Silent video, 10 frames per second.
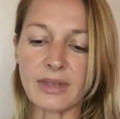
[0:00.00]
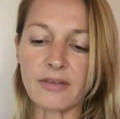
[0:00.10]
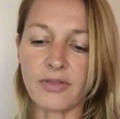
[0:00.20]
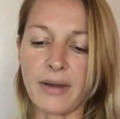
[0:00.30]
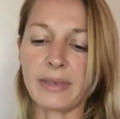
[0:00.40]

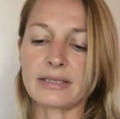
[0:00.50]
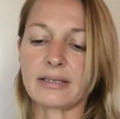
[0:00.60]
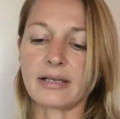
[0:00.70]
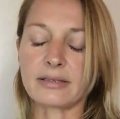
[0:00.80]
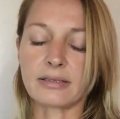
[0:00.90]
if that makes
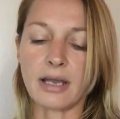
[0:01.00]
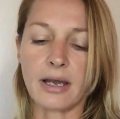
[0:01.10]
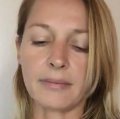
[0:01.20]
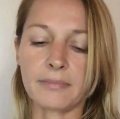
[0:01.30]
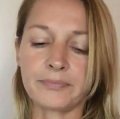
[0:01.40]
sense
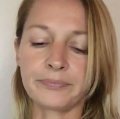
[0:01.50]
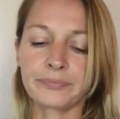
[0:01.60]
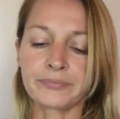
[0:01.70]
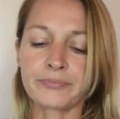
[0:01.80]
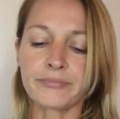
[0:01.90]
um,
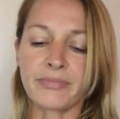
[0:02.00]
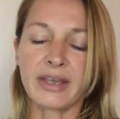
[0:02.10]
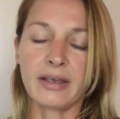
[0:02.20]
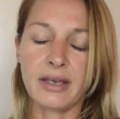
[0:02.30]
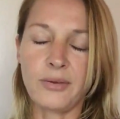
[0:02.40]

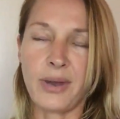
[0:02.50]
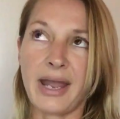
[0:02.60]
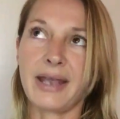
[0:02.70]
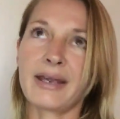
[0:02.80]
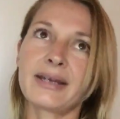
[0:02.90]

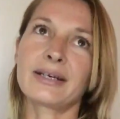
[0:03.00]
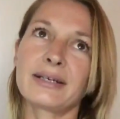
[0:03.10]
anyway